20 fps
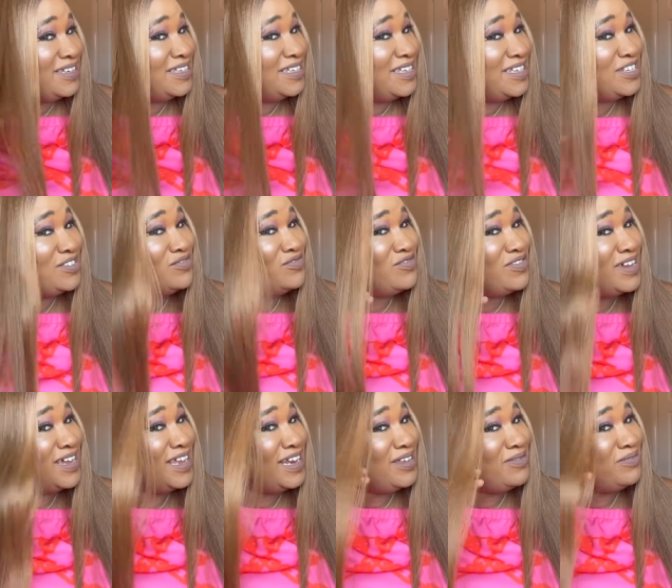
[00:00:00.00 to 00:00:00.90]
is a
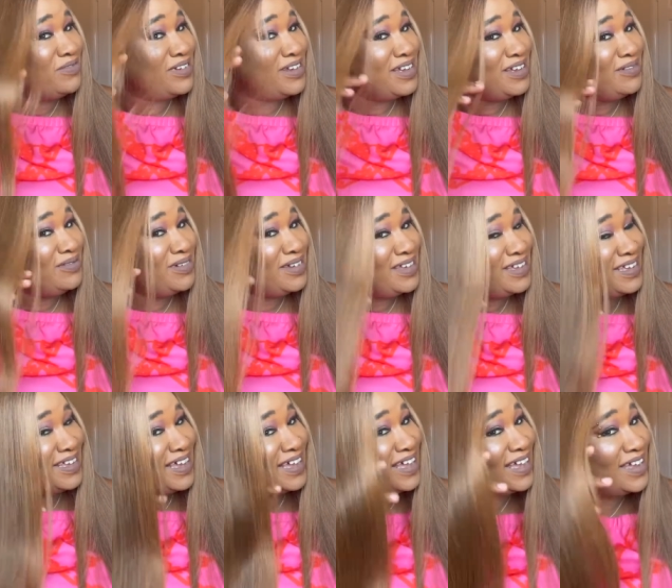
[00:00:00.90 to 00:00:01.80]
really pretty
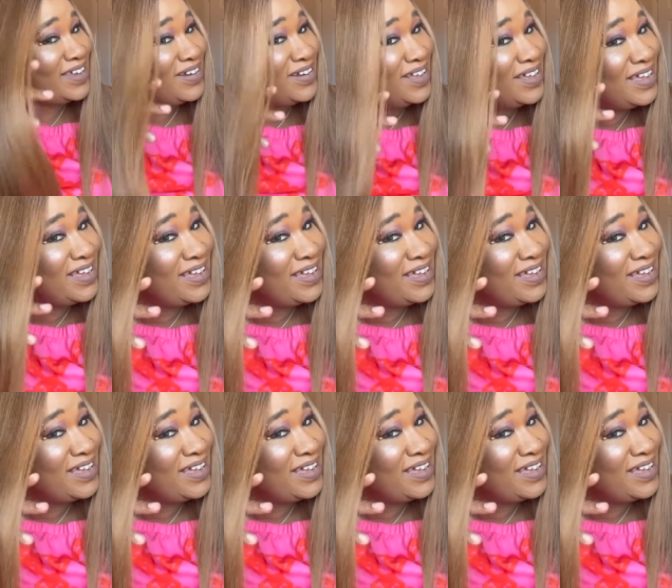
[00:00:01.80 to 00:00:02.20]
wig and